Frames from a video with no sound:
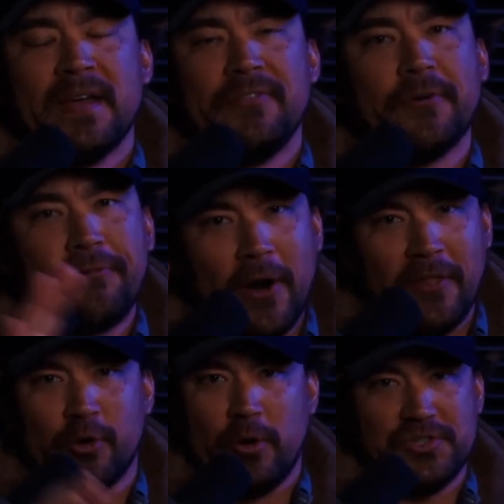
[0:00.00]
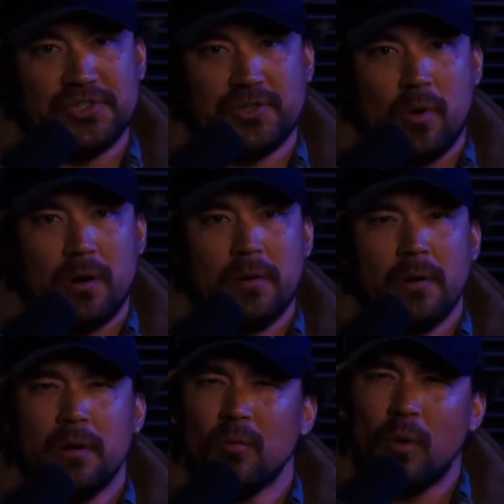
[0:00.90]
The front of the grocery store.
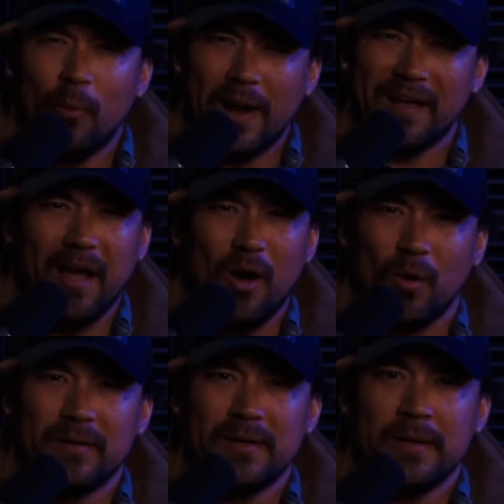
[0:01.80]
Where would I go?